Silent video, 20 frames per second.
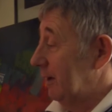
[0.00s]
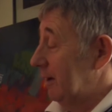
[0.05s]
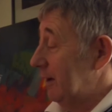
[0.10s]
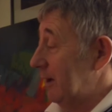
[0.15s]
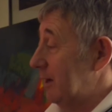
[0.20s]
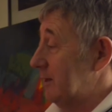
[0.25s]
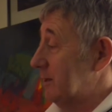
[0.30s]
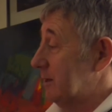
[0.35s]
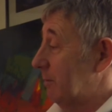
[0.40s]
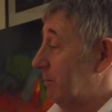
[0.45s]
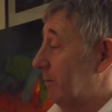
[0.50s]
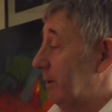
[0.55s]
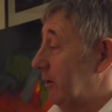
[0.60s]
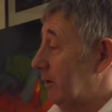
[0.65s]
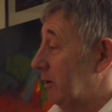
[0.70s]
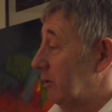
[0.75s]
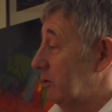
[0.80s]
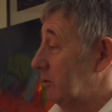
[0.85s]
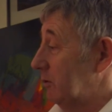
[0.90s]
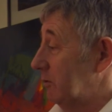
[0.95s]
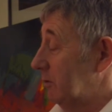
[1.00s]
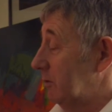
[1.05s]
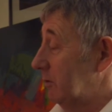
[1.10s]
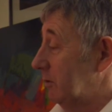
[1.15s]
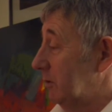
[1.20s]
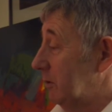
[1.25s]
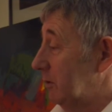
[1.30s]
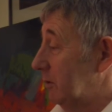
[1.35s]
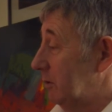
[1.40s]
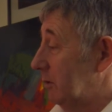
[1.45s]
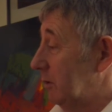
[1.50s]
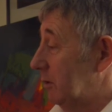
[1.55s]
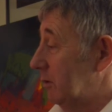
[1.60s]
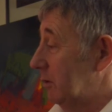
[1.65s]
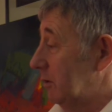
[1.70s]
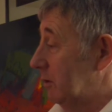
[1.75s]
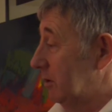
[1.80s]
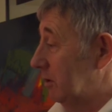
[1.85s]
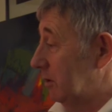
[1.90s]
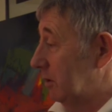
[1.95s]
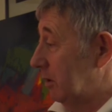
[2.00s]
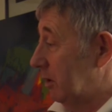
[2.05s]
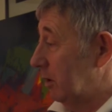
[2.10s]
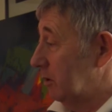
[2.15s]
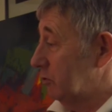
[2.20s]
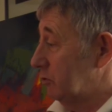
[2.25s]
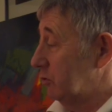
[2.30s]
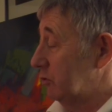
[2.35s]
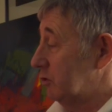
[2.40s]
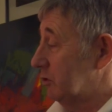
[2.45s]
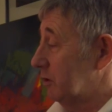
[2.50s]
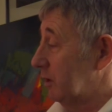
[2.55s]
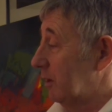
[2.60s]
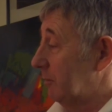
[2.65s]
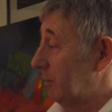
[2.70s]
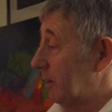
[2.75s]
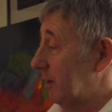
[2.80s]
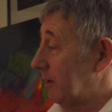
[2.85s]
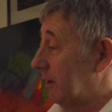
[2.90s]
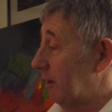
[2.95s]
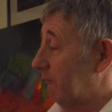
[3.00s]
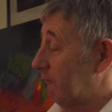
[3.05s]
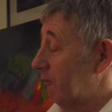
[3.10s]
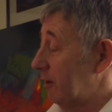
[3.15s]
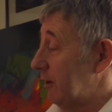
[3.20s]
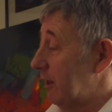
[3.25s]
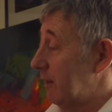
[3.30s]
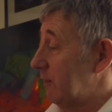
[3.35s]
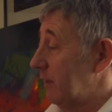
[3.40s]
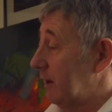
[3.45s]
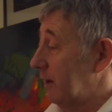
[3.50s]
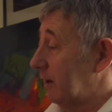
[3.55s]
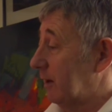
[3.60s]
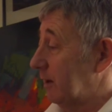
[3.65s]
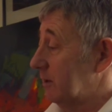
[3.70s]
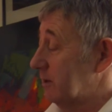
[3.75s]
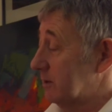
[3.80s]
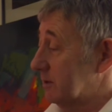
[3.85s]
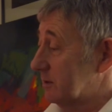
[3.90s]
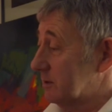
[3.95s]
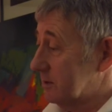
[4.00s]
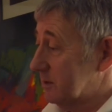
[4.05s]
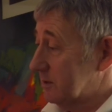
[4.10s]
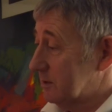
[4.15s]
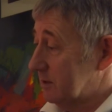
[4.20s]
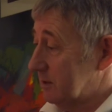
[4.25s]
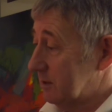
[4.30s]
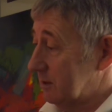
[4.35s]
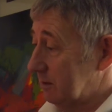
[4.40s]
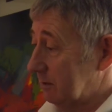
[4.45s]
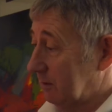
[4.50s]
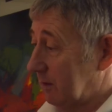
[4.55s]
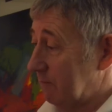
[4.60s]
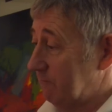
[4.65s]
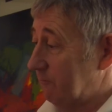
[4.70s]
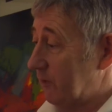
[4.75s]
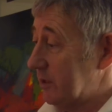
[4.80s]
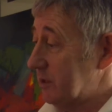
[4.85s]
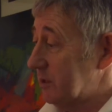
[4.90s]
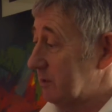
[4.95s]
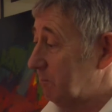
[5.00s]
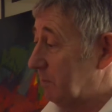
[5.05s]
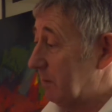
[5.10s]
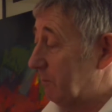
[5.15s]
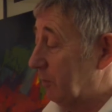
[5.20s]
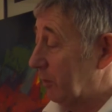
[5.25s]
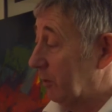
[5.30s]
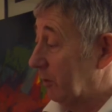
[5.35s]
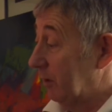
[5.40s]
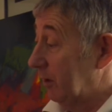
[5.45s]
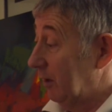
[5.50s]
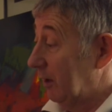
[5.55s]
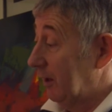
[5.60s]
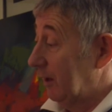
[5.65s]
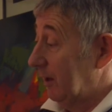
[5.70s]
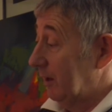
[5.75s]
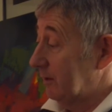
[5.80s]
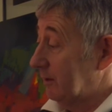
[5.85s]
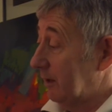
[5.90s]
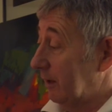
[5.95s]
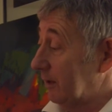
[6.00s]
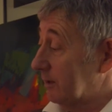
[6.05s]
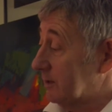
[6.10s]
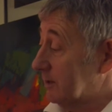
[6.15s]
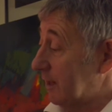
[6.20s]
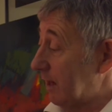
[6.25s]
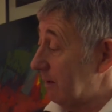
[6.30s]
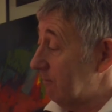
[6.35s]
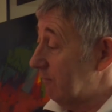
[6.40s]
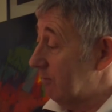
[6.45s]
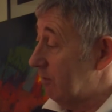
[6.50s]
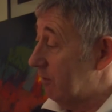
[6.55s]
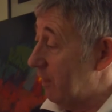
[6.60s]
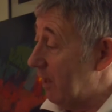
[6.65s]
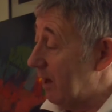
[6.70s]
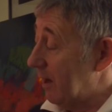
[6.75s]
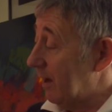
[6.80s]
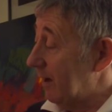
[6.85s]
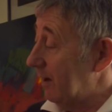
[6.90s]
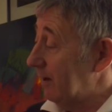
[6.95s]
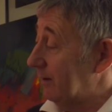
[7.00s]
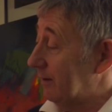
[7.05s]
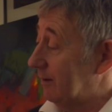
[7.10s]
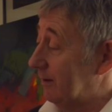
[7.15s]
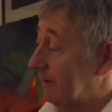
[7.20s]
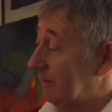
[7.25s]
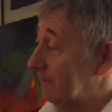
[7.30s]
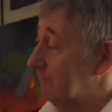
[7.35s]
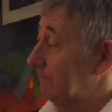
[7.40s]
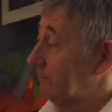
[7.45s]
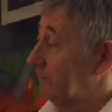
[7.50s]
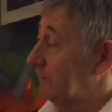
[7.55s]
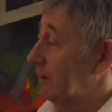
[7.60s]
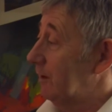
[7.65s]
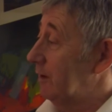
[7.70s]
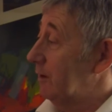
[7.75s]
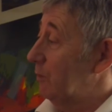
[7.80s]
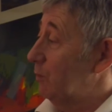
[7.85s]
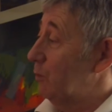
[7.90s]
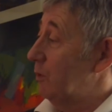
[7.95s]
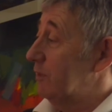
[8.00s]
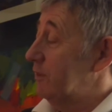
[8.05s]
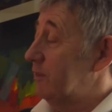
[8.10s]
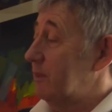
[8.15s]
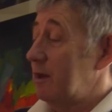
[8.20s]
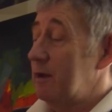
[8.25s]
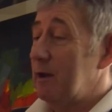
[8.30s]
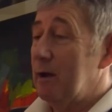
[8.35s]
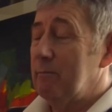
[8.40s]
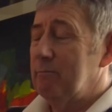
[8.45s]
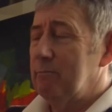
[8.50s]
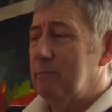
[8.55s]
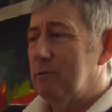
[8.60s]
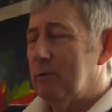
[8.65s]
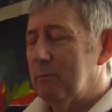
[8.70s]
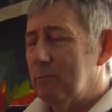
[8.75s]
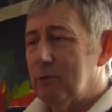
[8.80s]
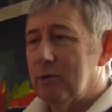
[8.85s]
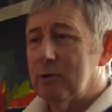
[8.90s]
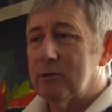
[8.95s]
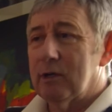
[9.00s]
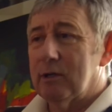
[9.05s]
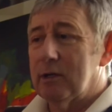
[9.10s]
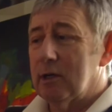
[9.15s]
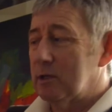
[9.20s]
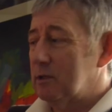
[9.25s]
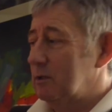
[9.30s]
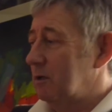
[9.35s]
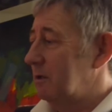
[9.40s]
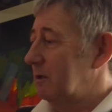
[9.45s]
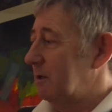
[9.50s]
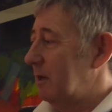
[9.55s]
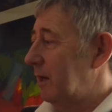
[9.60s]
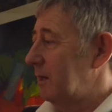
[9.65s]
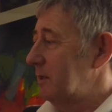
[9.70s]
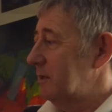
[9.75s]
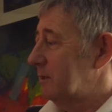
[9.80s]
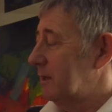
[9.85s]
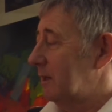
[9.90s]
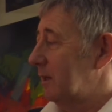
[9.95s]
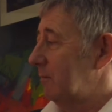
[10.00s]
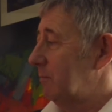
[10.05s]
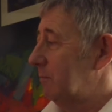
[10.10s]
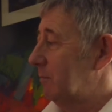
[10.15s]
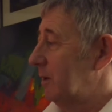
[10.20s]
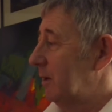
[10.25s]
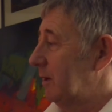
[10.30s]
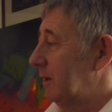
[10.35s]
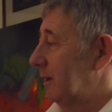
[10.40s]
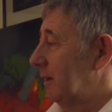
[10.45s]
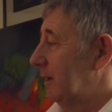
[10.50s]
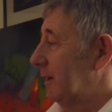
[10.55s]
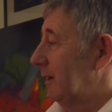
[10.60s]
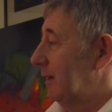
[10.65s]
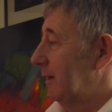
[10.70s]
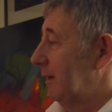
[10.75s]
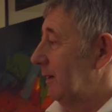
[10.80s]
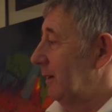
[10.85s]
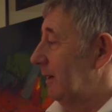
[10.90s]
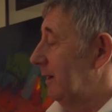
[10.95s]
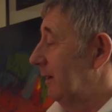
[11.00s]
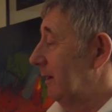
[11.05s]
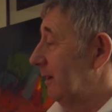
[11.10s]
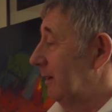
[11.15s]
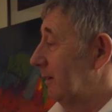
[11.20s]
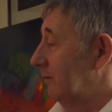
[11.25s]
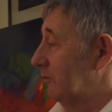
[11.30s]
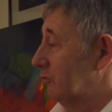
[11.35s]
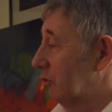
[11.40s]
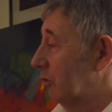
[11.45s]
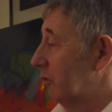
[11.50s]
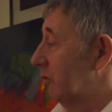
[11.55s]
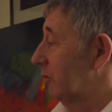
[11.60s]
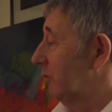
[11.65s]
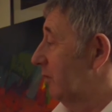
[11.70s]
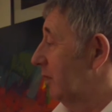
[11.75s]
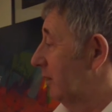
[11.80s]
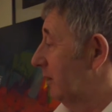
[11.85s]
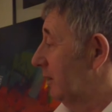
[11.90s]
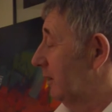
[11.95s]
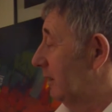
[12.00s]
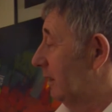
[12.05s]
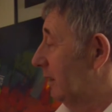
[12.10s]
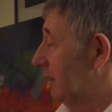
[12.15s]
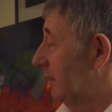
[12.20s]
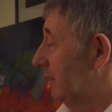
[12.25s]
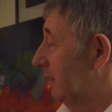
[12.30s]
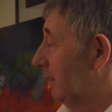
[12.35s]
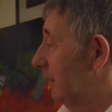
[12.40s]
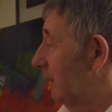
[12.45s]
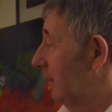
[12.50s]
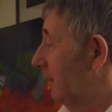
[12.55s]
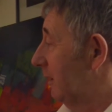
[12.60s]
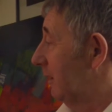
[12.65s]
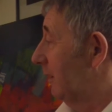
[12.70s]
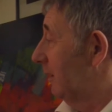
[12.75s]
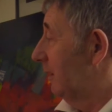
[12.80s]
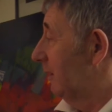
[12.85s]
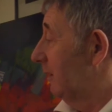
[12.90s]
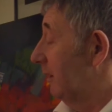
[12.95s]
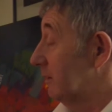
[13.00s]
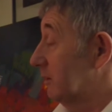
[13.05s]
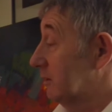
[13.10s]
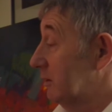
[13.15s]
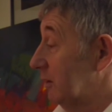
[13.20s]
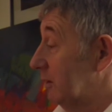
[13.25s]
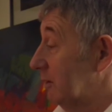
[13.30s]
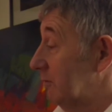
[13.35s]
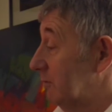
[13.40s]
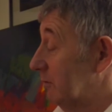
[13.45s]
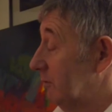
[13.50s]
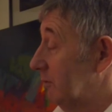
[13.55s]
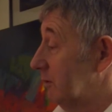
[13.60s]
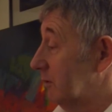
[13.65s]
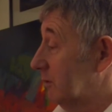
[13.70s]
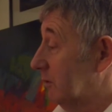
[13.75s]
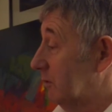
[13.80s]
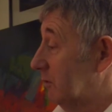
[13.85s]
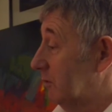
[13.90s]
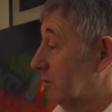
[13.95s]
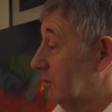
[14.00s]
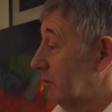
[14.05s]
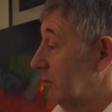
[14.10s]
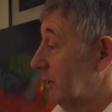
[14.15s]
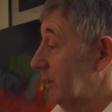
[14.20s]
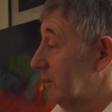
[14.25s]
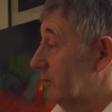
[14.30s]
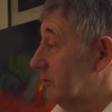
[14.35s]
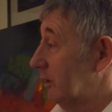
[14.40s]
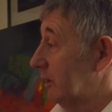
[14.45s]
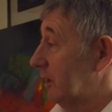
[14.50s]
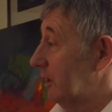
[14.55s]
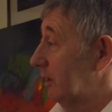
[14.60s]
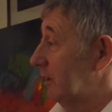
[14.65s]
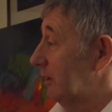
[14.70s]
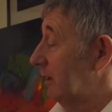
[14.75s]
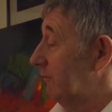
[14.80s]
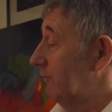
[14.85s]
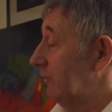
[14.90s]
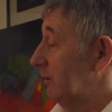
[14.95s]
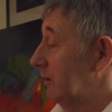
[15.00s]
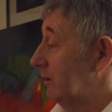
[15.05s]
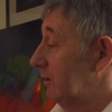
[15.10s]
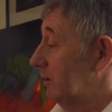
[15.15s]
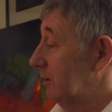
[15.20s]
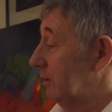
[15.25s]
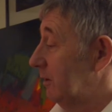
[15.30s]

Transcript: is a bit unusual, a bit different, and that I can convince people to accept that within a more traditional landscape genre. And it's quite tricky, and you have to